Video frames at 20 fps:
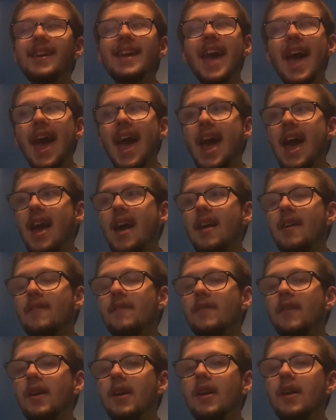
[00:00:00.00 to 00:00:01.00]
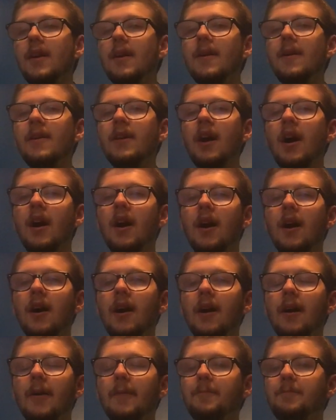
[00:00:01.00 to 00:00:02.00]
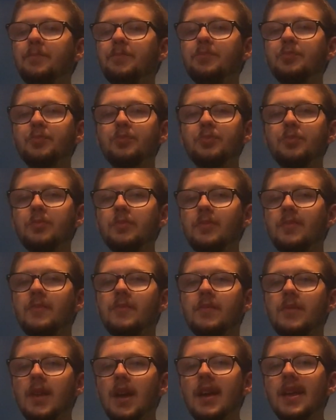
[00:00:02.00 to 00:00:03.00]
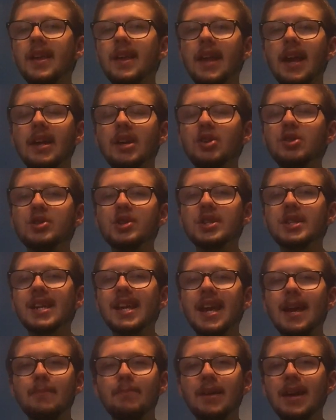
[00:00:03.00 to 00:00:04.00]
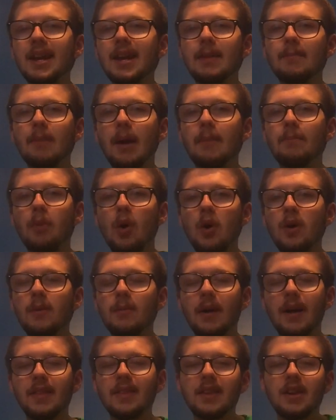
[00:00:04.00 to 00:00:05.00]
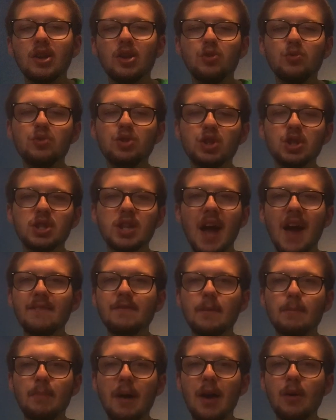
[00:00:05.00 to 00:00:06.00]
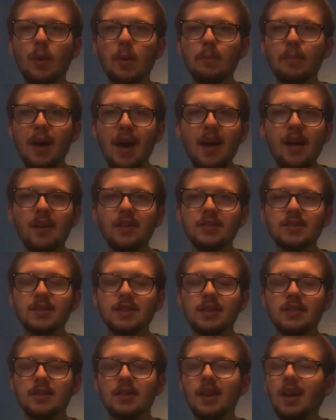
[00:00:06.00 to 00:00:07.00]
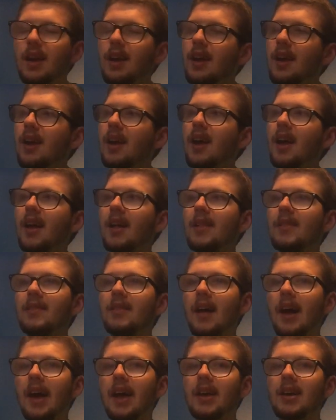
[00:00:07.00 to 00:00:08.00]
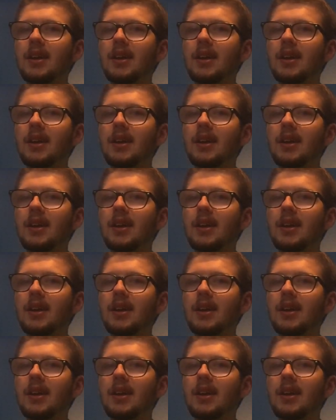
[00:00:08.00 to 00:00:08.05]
cave, and you just keep hitting by Pokemon that you just have to buy repels. And I